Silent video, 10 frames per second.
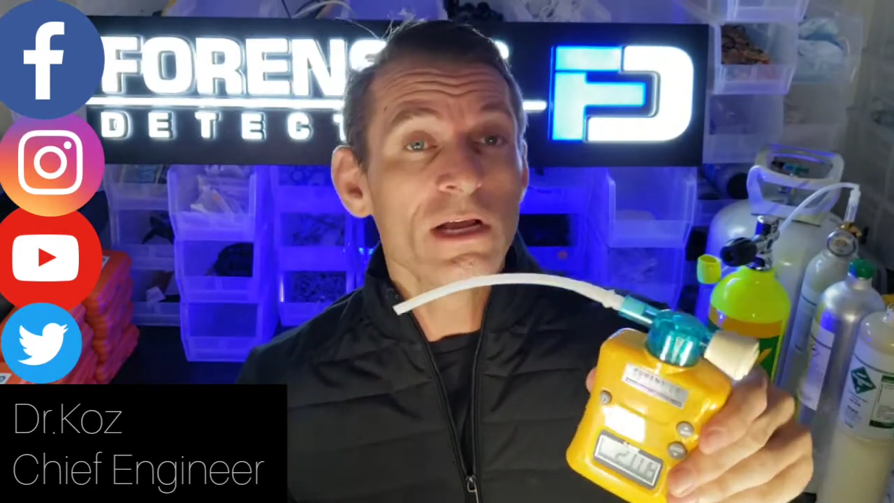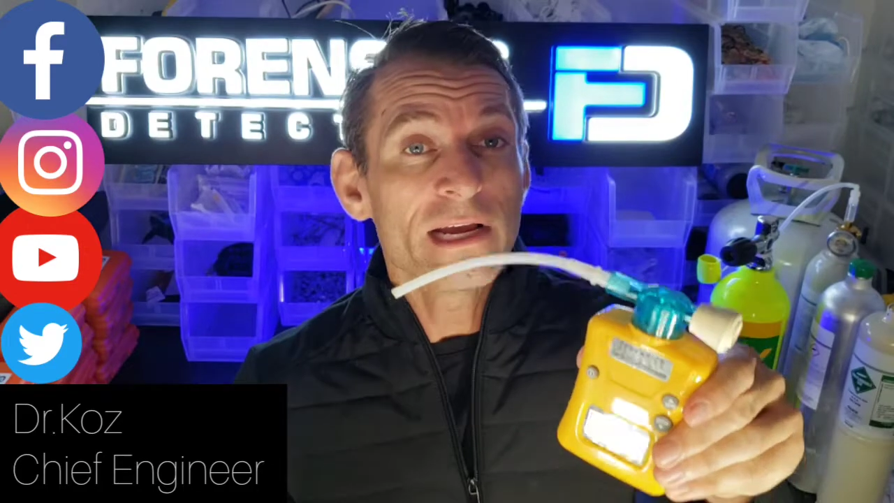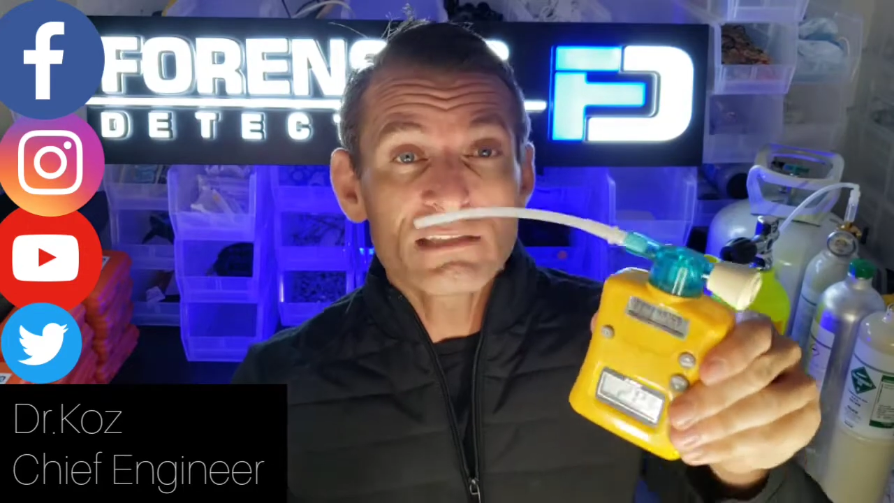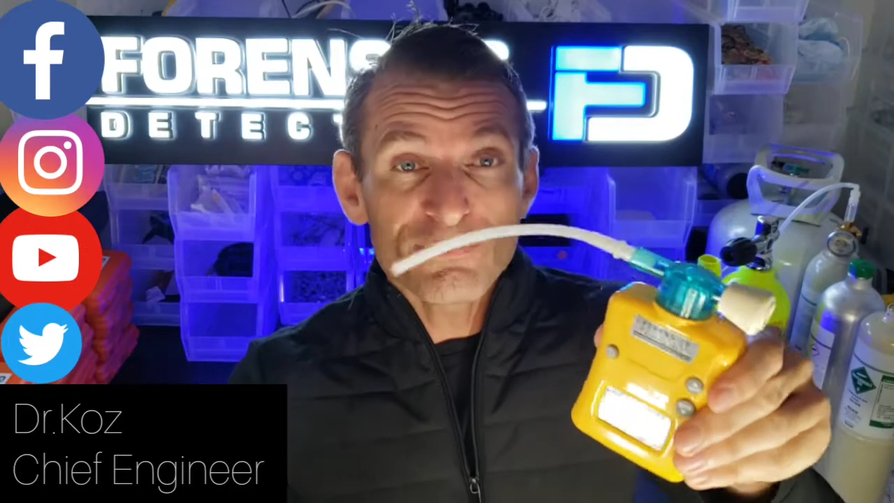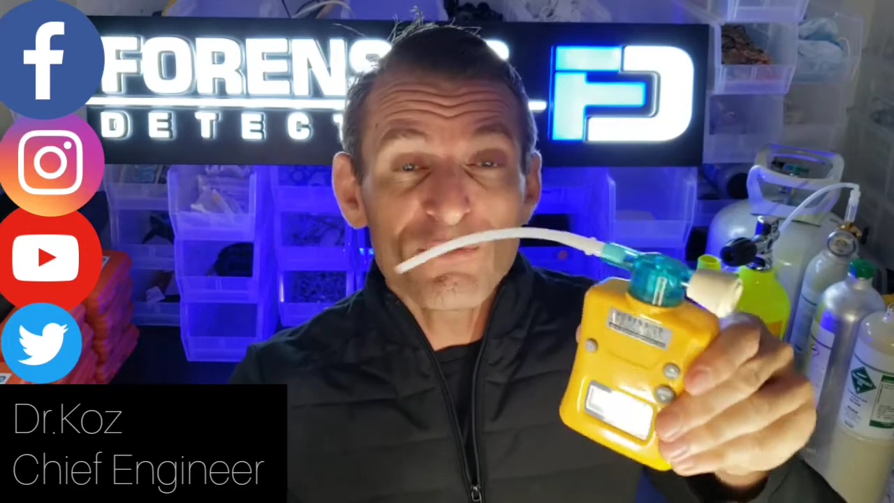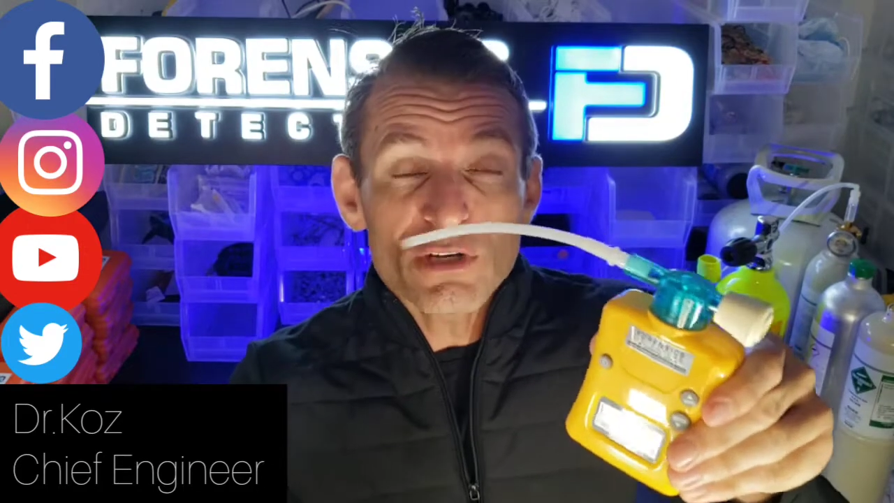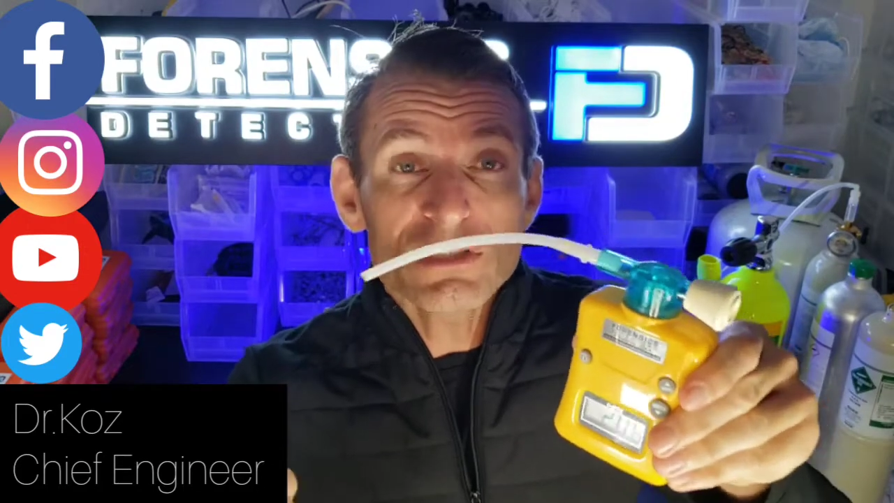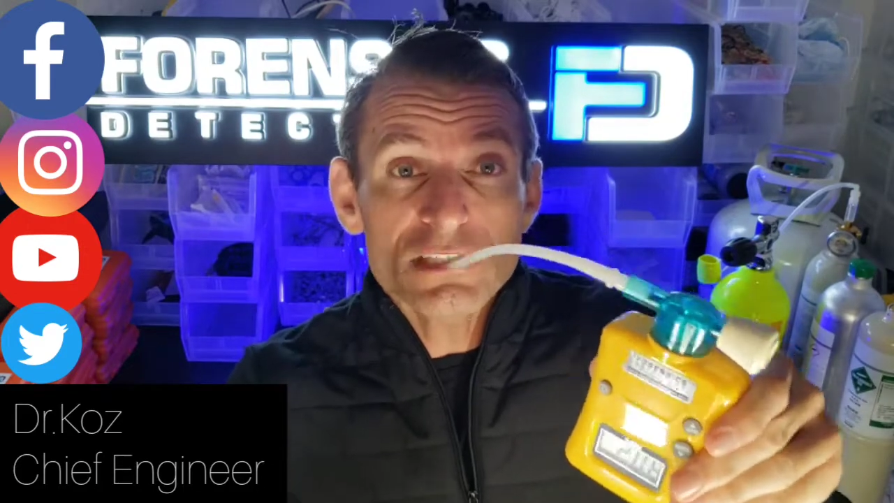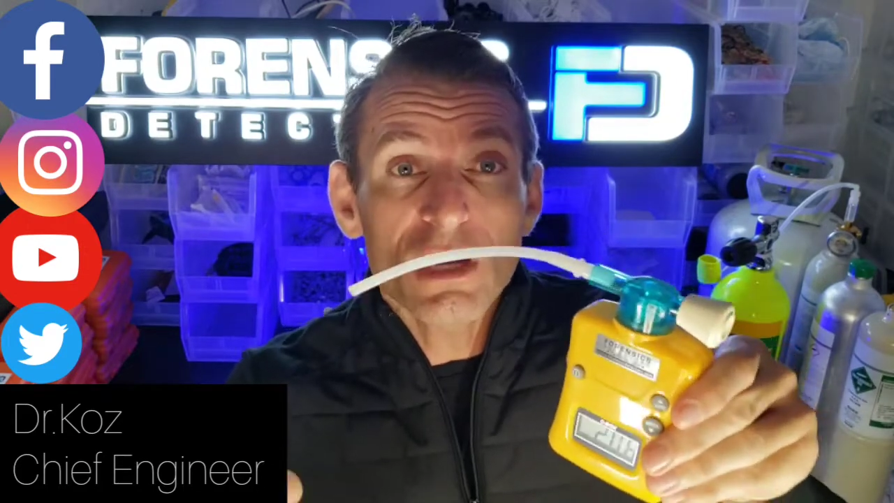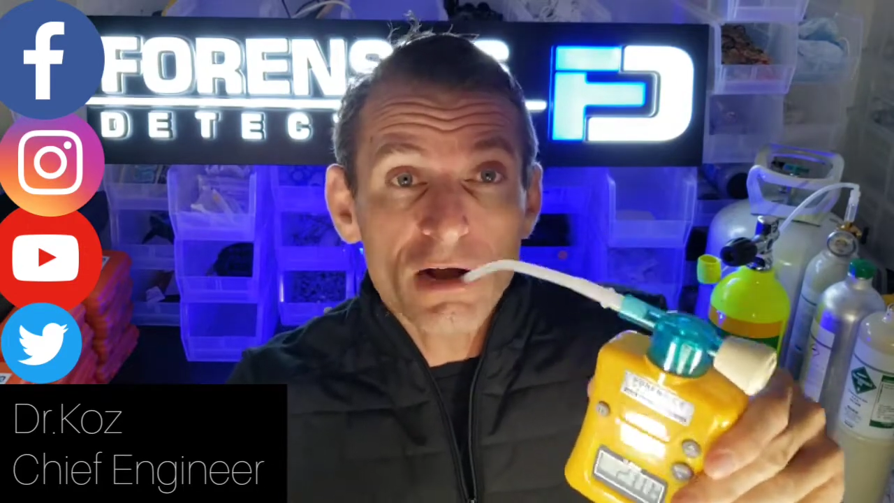It's
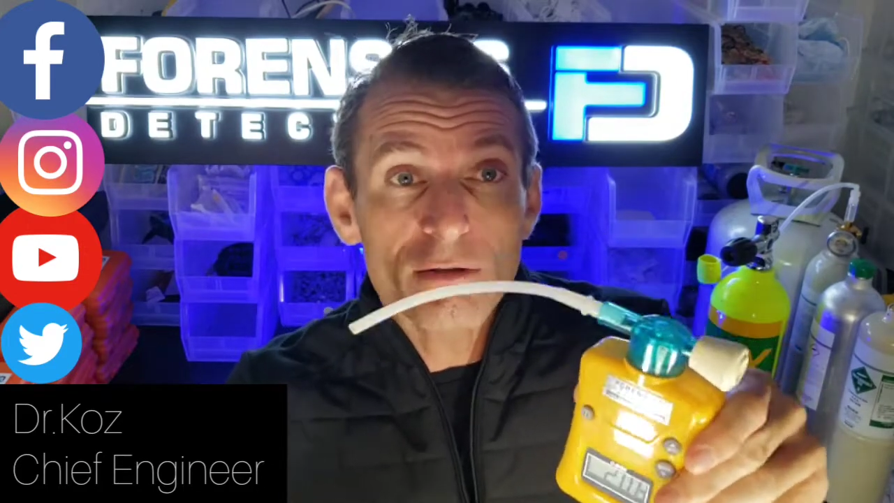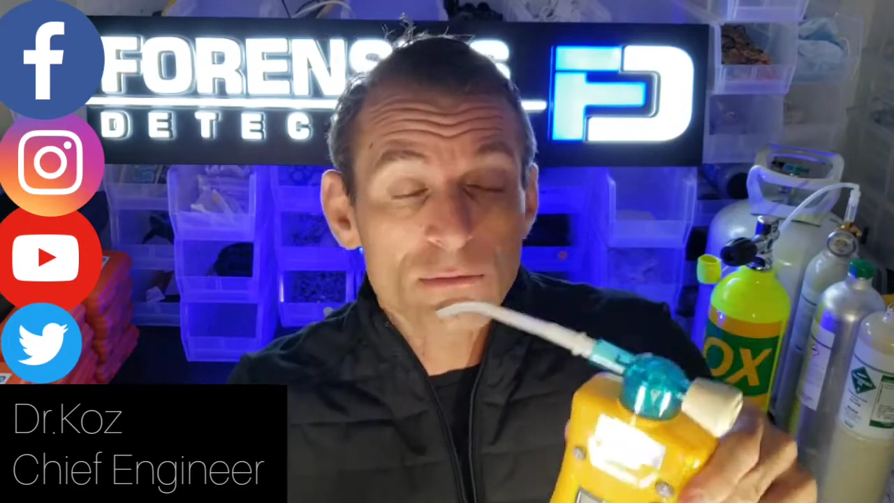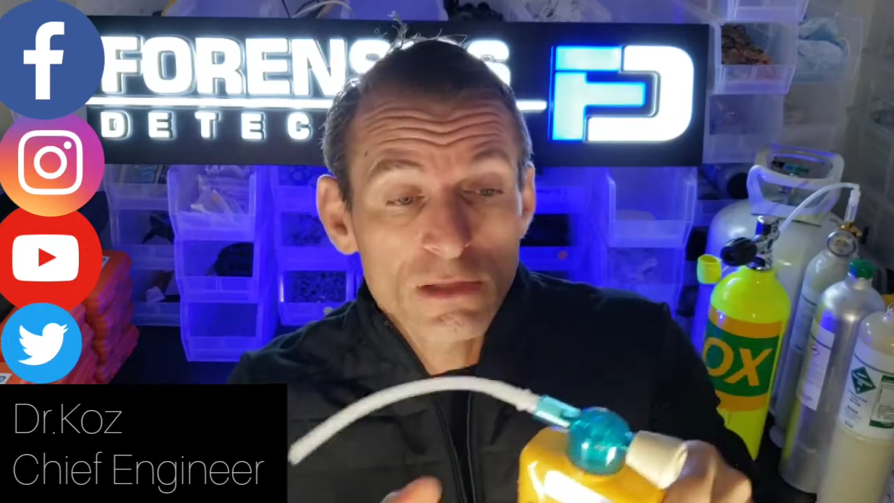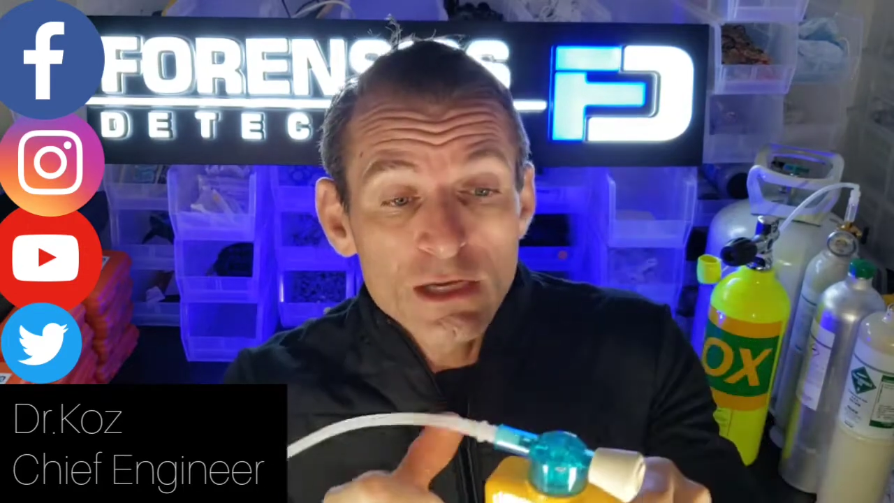versatile,